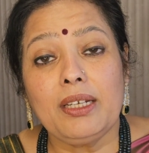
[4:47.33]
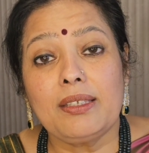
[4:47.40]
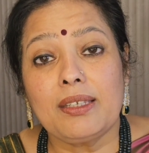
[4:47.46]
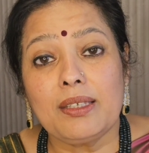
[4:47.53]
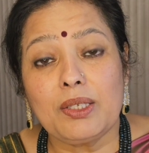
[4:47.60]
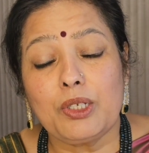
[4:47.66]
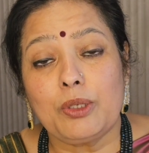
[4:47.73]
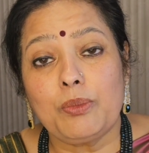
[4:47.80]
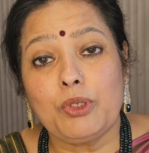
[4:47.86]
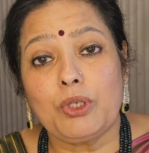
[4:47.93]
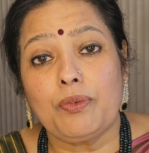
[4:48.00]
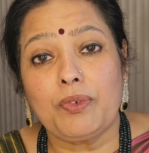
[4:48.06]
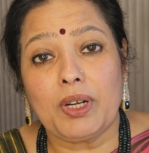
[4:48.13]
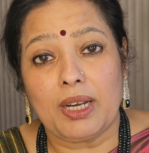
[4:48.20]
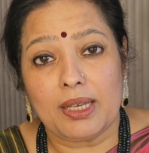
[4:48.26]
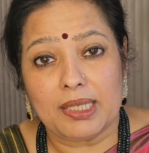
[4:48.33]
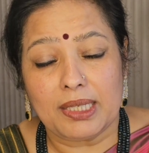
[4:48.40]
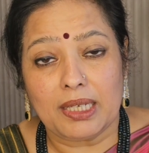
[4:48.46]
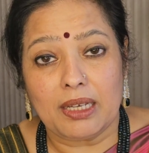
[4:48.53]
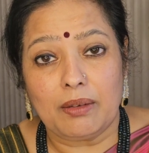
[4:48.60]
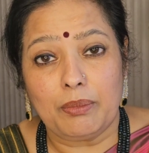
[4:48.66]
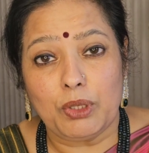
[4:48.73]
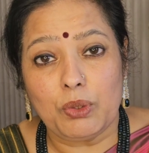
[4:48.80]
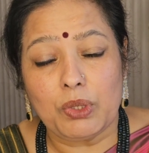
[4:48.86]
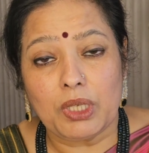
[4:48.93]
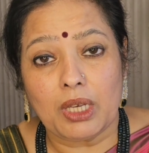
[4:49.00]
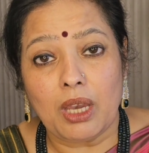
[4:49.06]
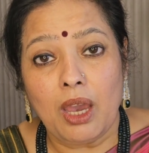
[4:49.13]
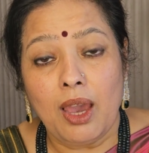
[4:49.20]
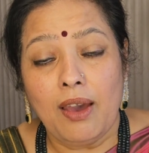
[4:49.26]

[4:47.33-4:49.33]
systems of classical music,